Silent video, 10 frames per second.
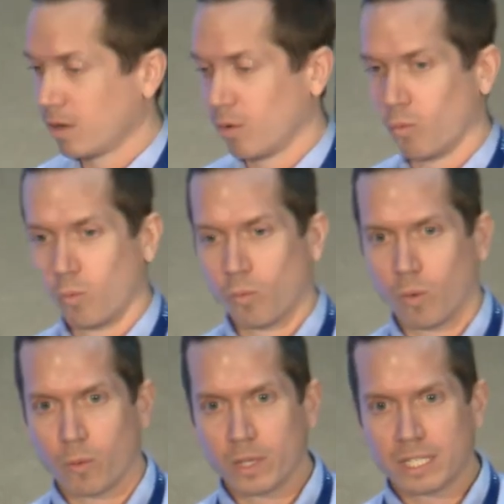
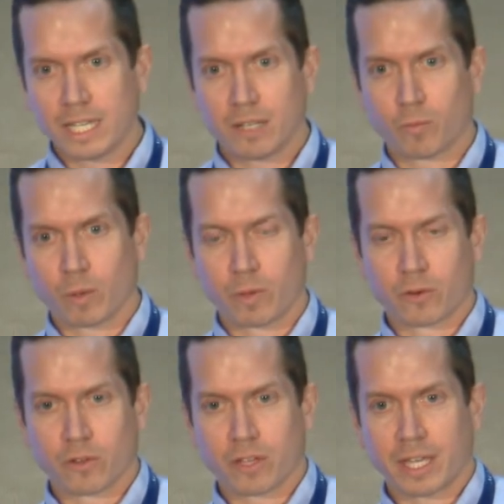what we did when we
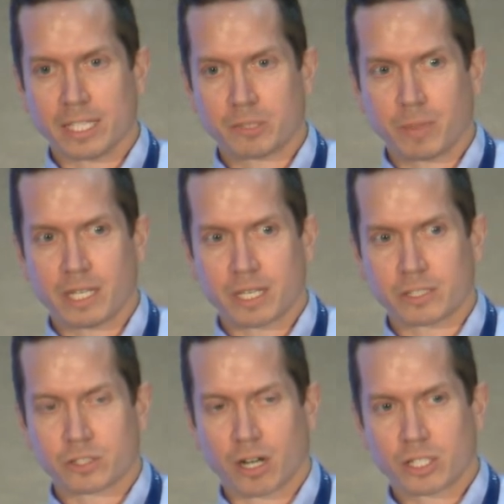were looking at speed of
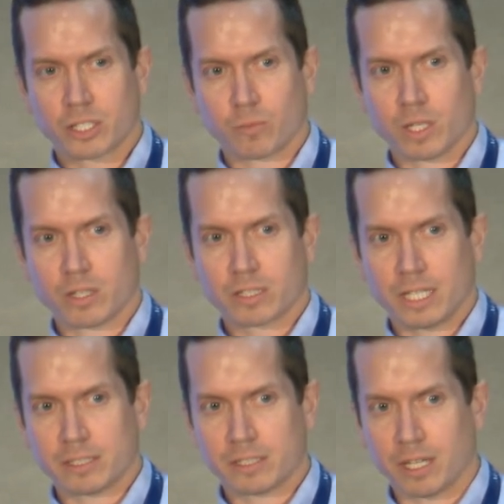construction, we looked
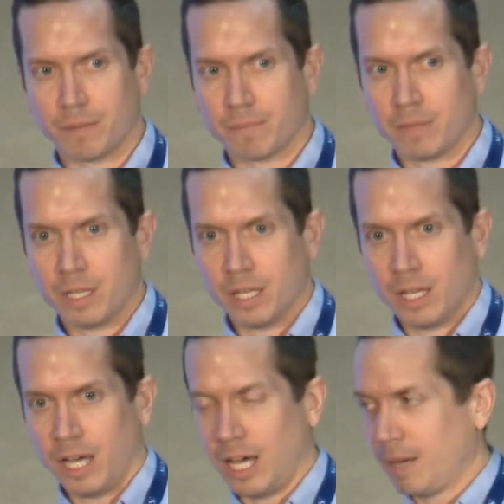at some
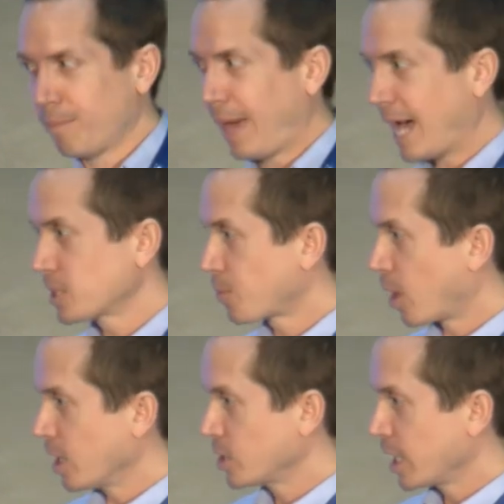past
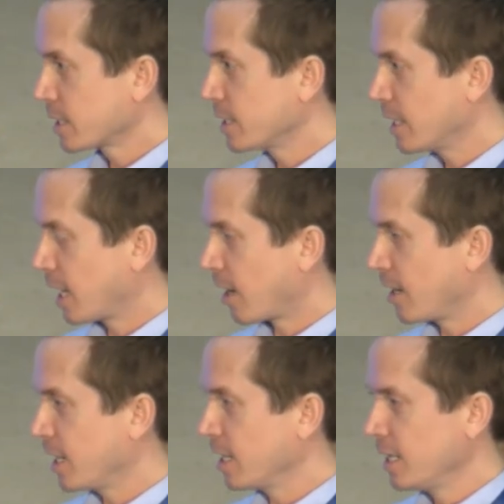projects in the
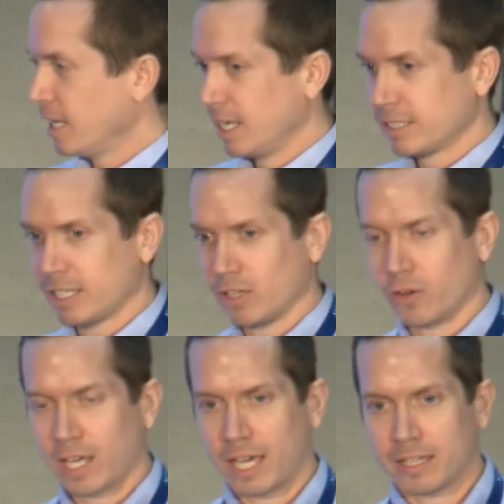area, said,
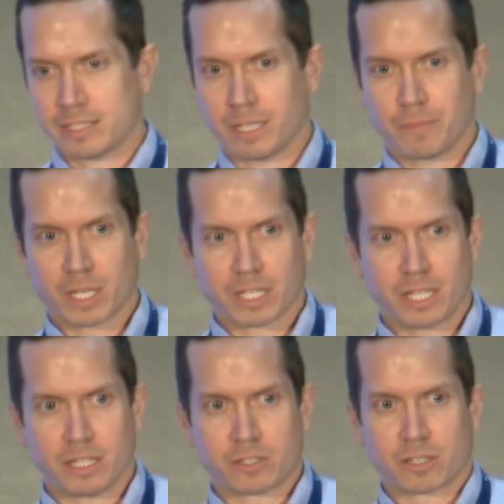okay,
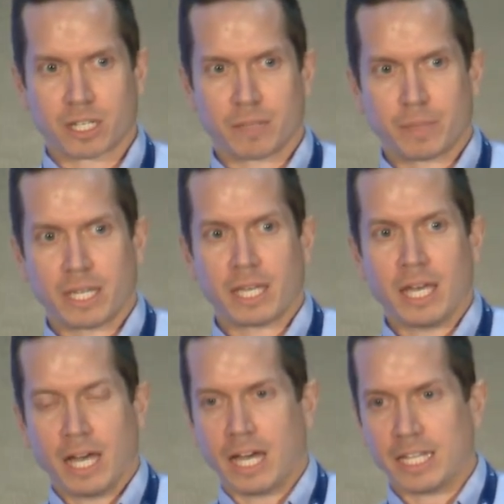typically these are going to be
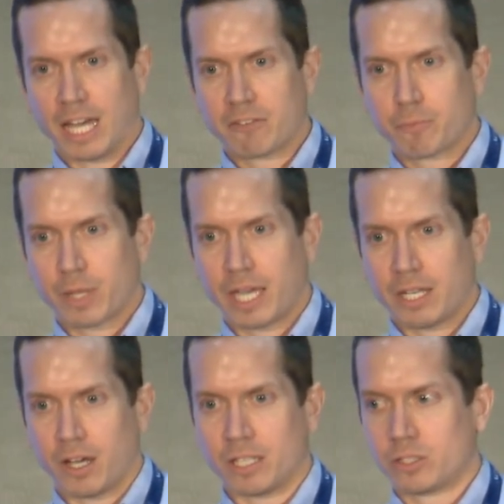a knife
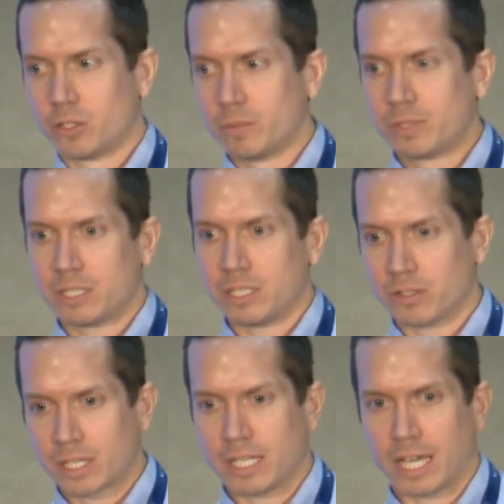plate on tube
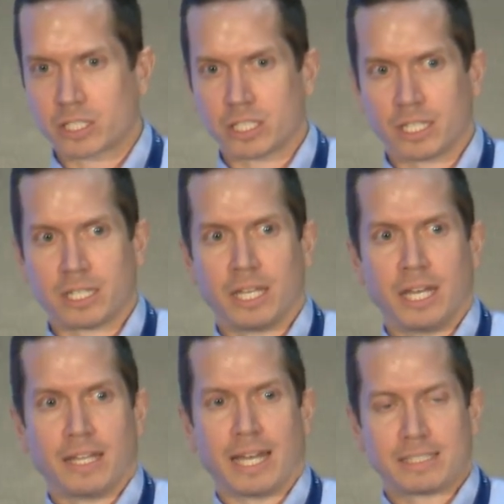steel connection.
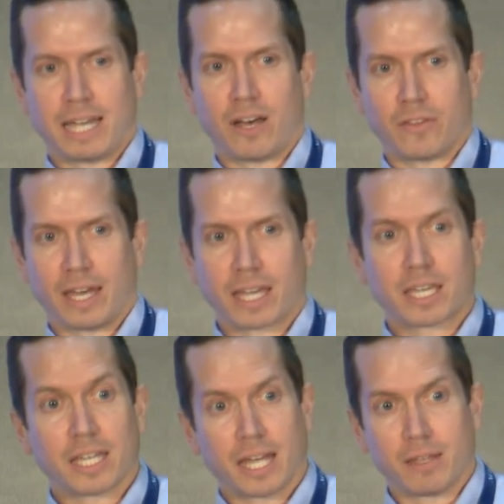That's how
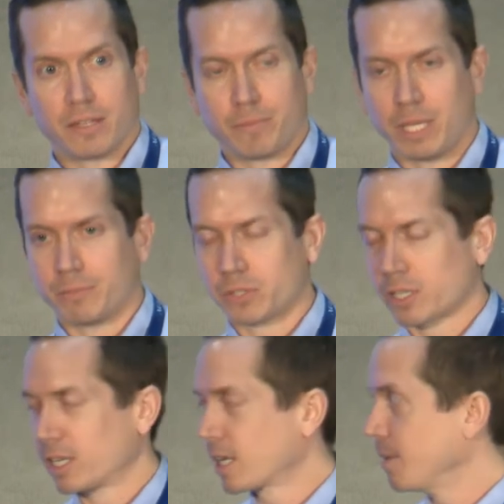the beams are
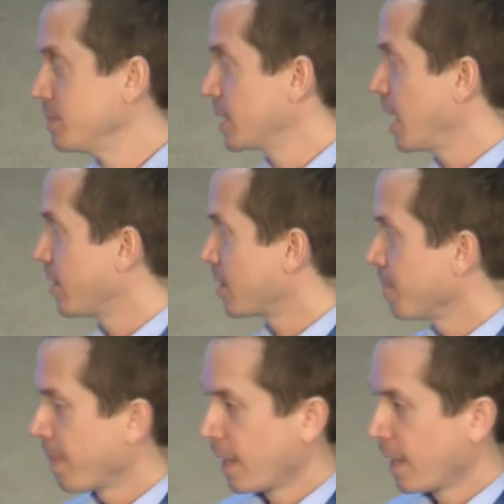going to come together.